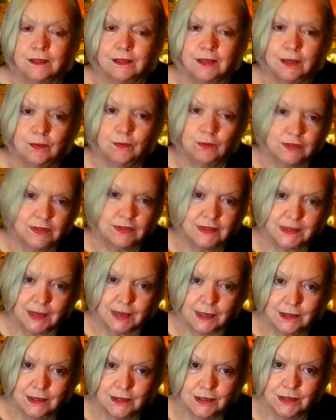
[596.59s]
that they want
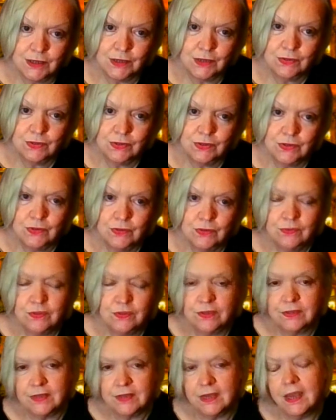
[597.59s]
to get to know
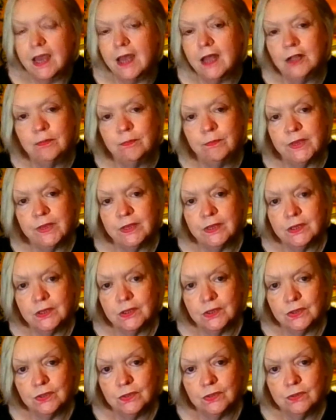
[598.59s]
you, that they're
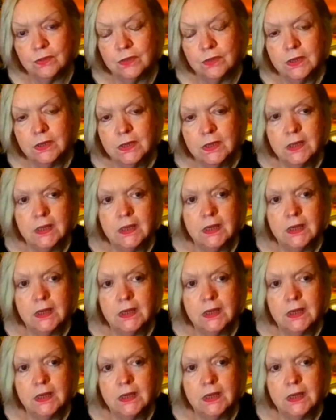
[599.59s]
helping you.